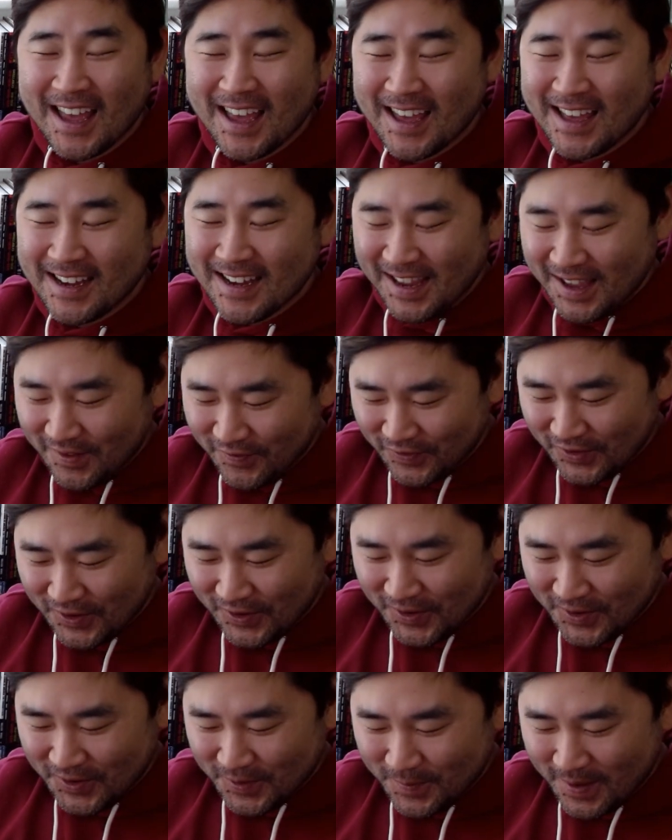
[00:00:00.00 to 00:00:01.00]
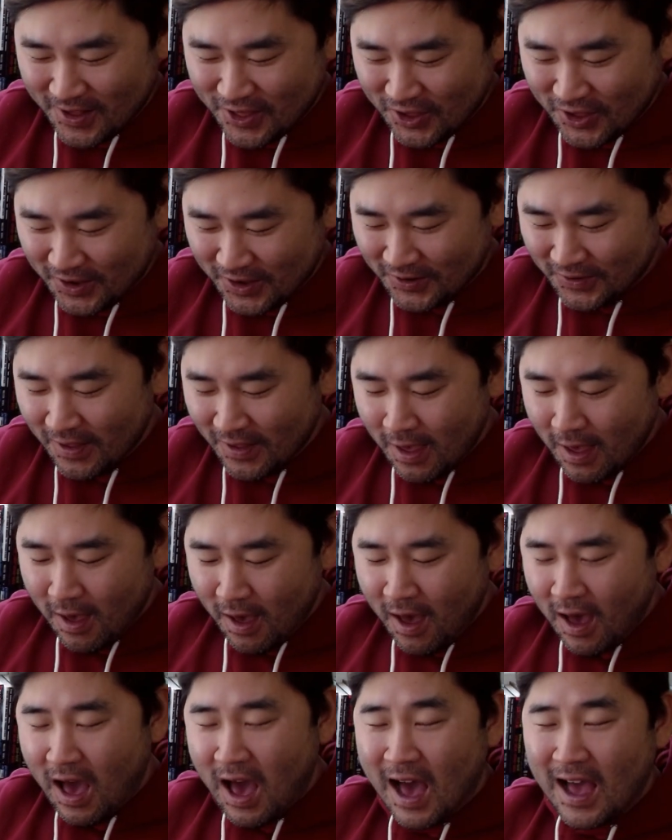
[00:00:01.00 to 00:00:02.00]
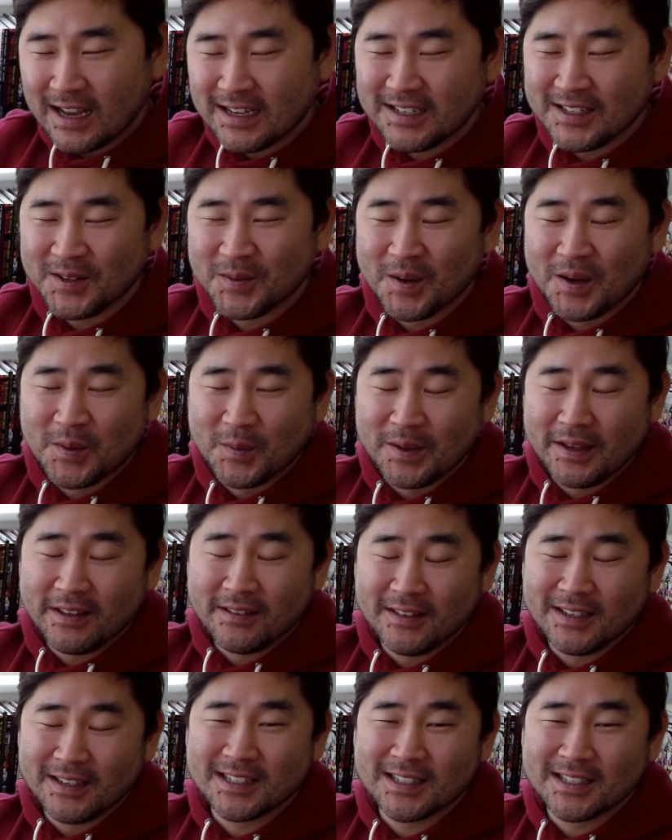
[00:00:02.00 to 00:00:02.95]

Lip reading: And if you're new to my channel, I do a weekly